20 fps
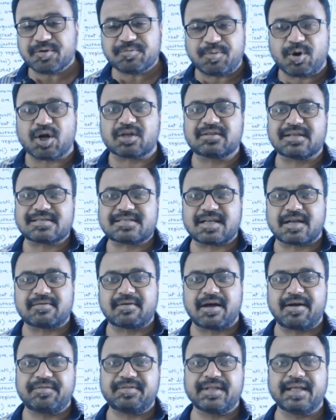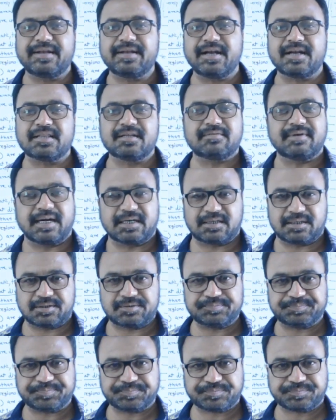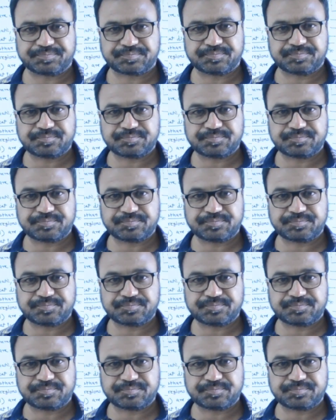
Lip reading: for the survival they need the water.